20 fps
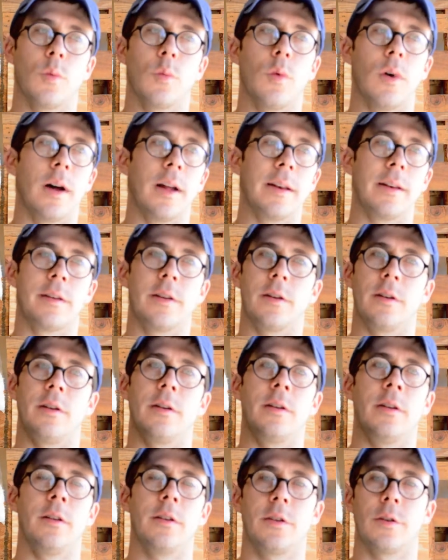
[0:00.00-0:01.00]
wanting
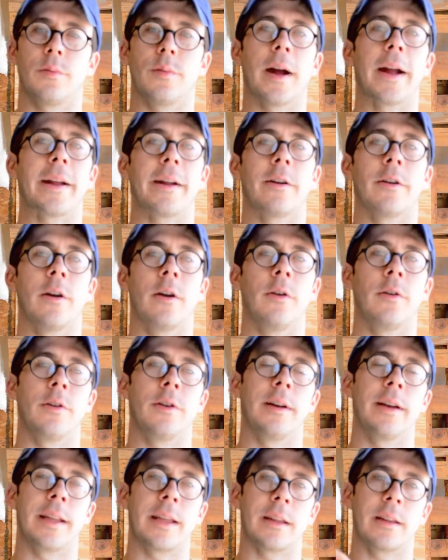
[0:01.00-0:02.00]
to write your own or
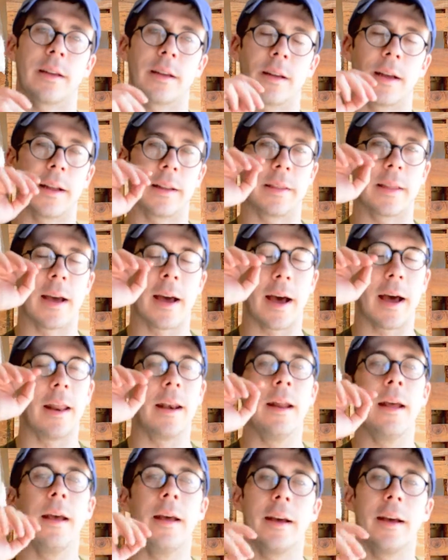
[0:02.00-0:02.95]
anything like that,